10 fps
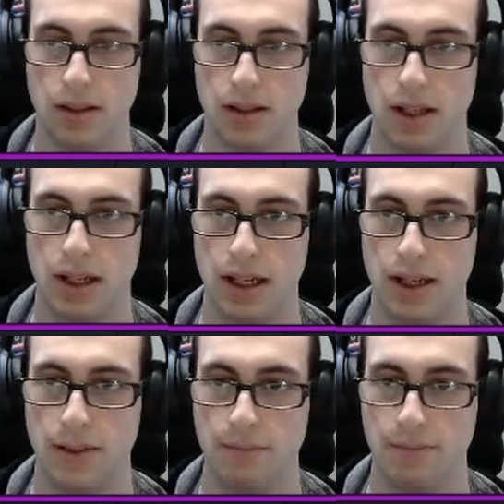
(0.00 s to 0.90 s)

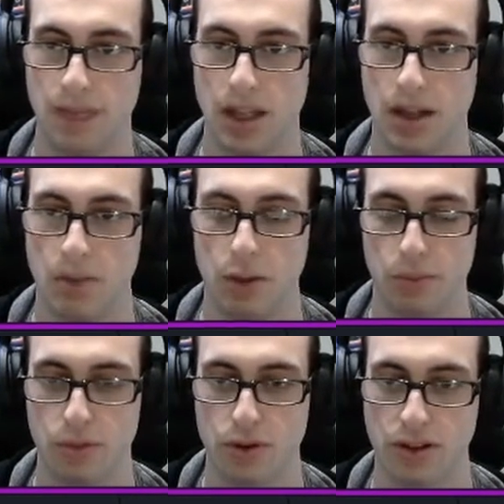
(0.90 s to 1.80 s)
More
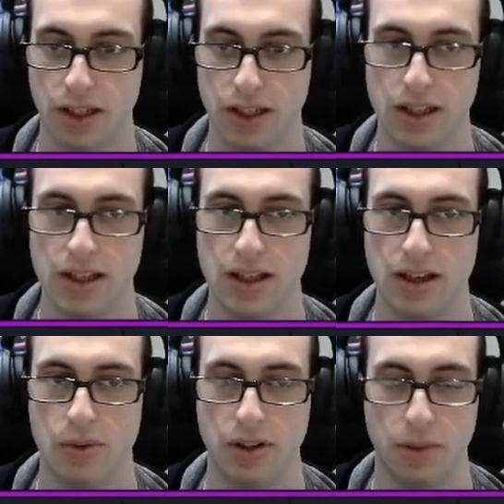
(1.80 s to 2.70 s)
importantly,
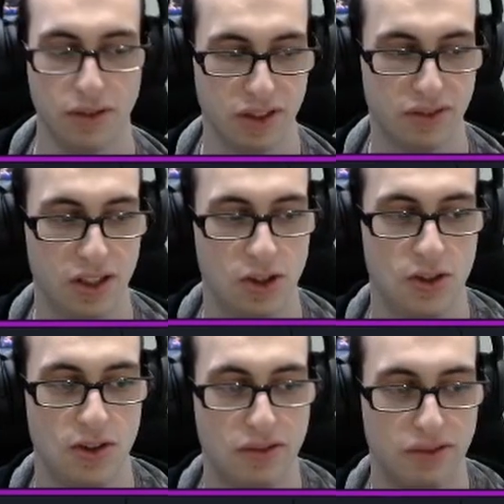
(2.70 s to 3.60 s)
when the Medivac
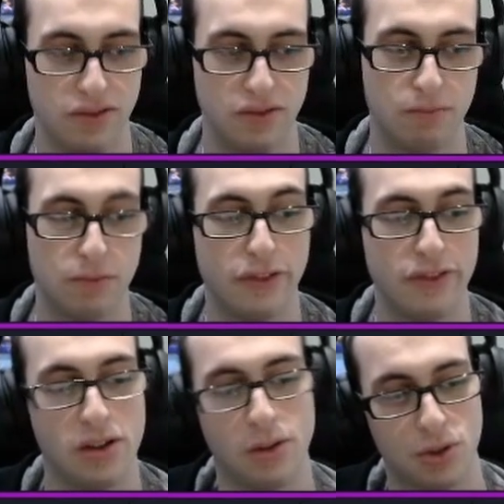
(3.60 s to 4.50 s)
finishes, you have a
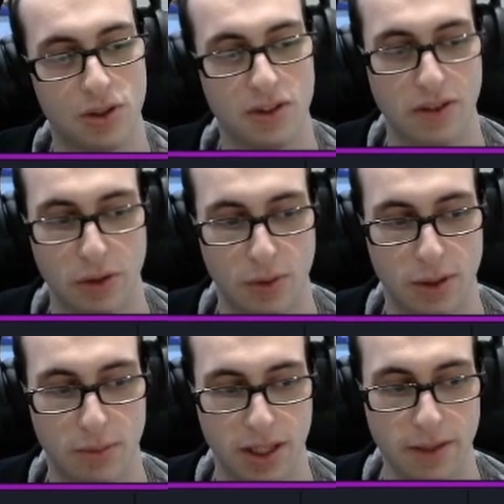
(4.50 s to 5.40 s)
few options of how you want
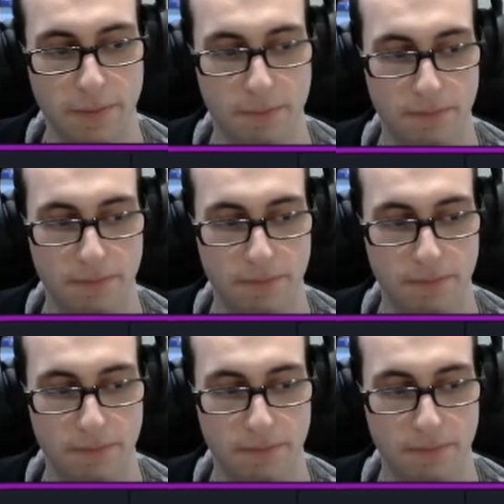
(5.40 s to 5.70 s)
to play.